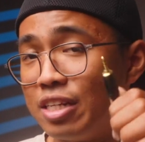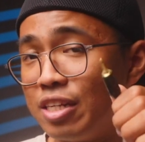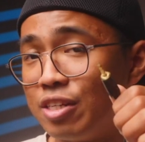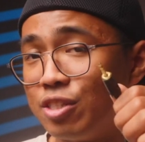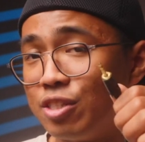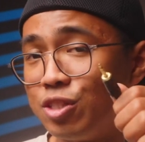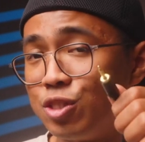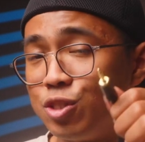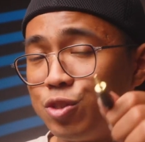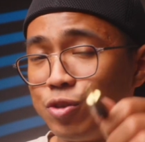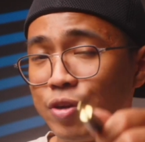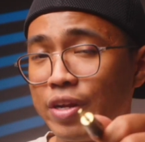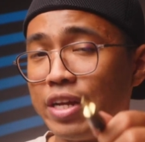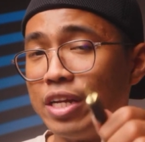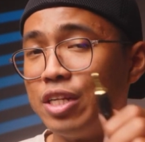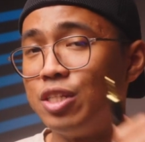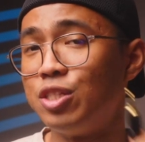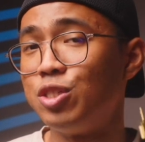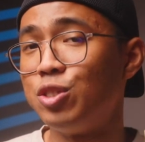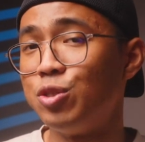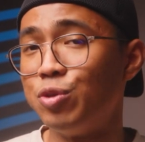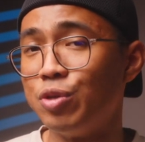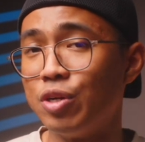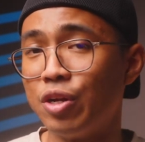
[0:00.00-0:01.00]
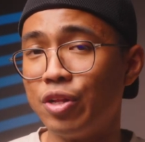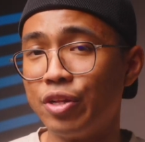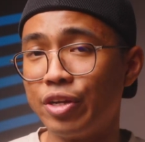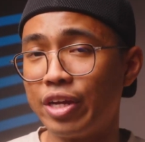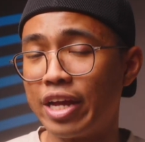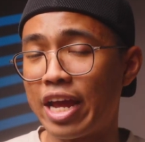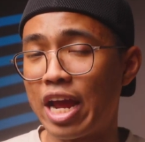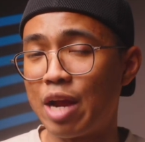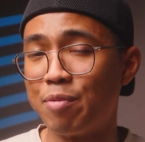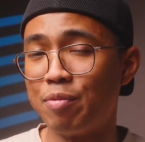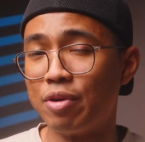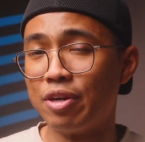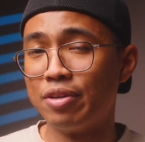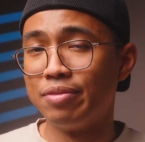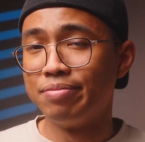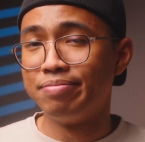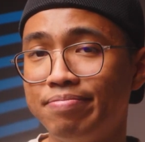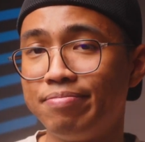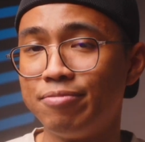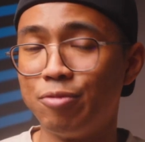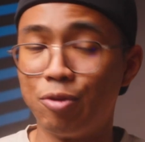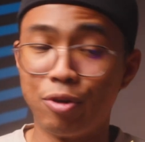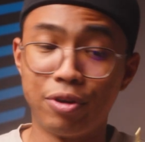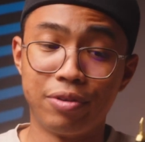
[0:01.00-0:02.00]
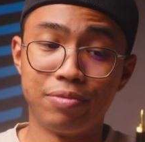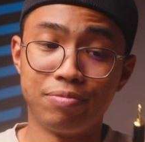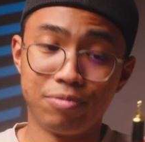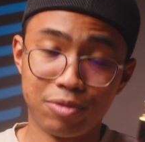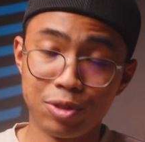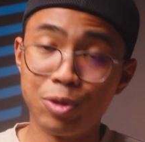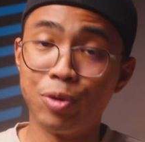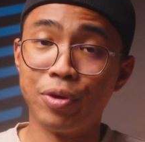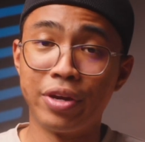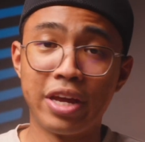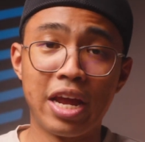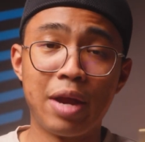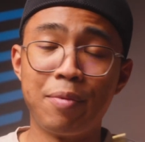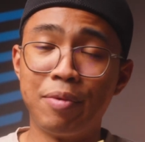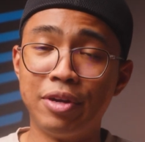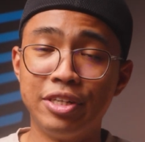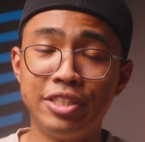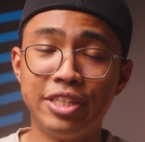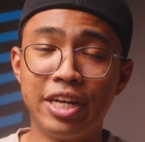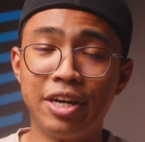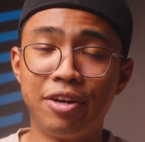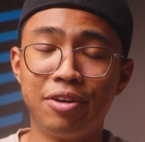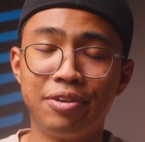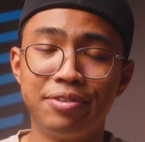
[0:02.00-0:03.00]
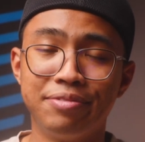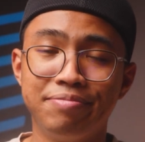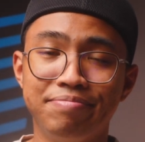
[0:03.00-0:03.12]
straight into another camera, or to a camera in general.